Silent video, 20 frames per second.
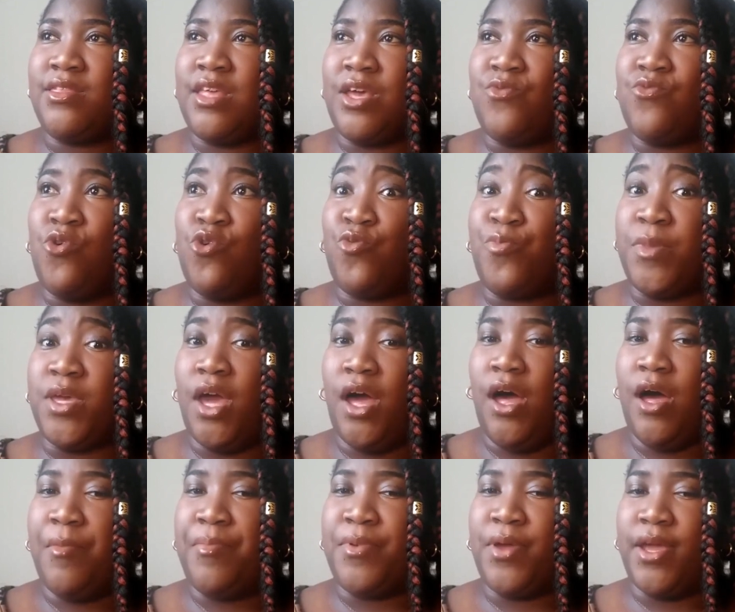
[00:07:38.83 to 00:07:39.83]
they woke me
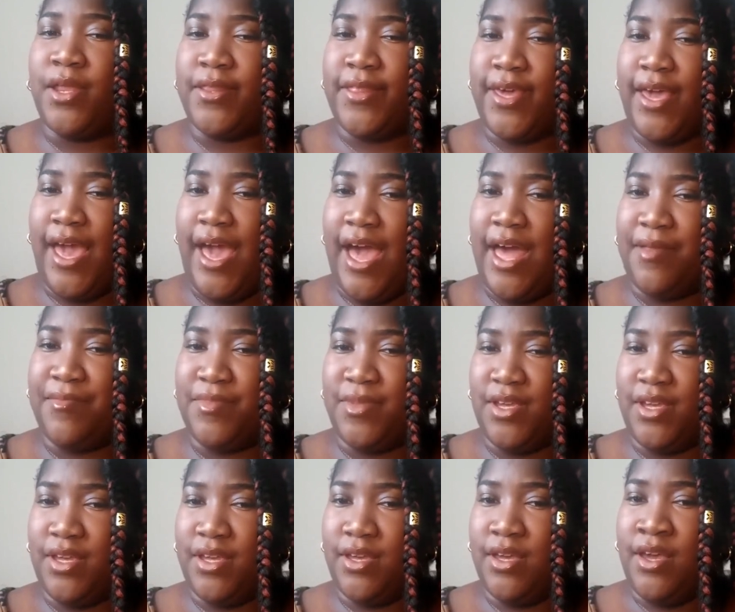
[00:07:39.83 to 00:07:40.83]
up and they had
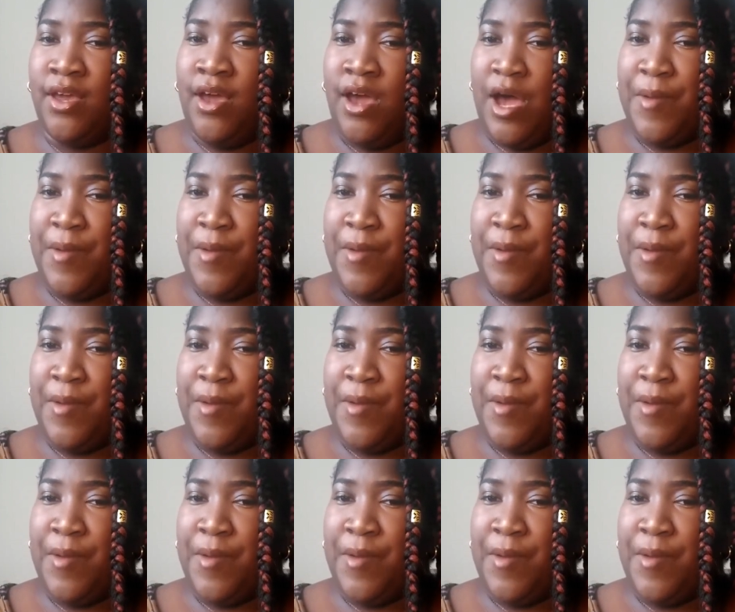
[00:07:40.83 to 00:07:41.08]
me